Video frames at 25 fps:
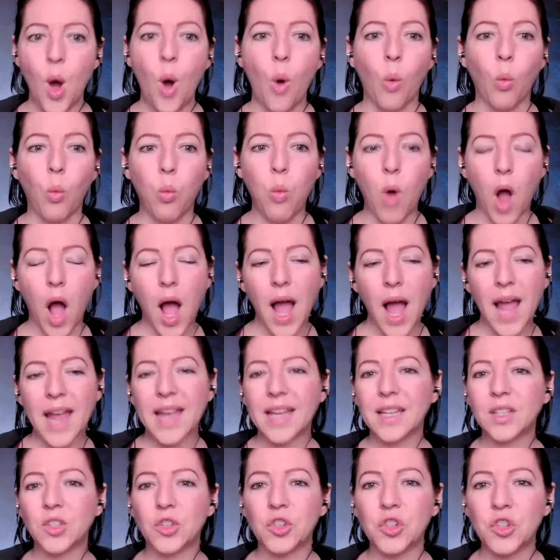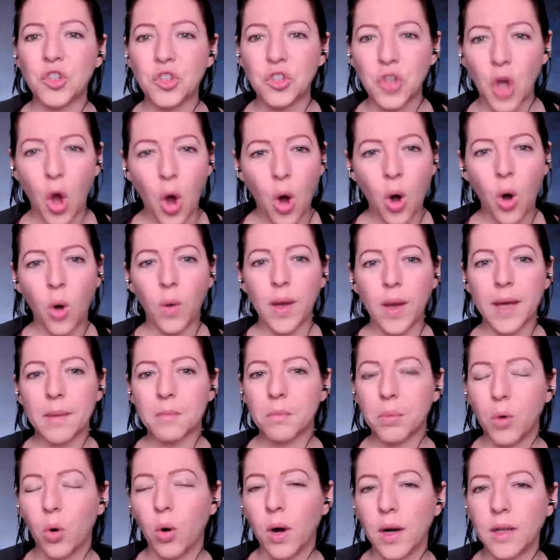why it's so
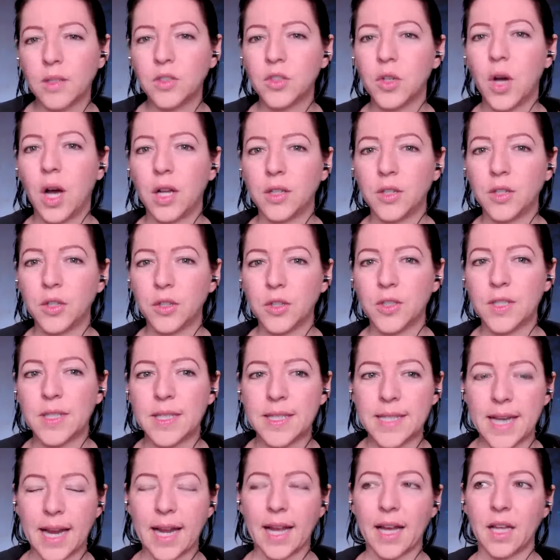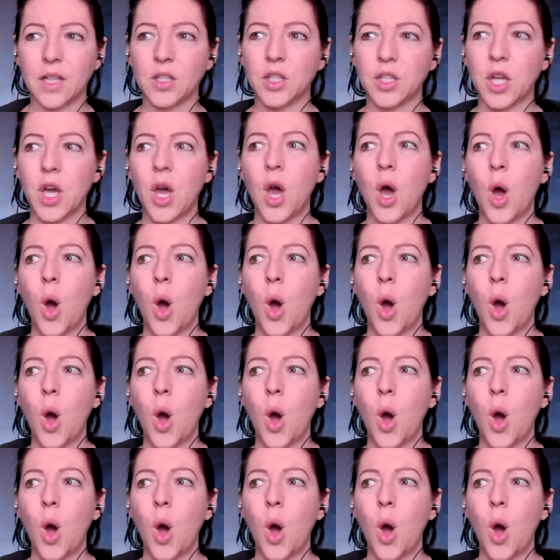important to understand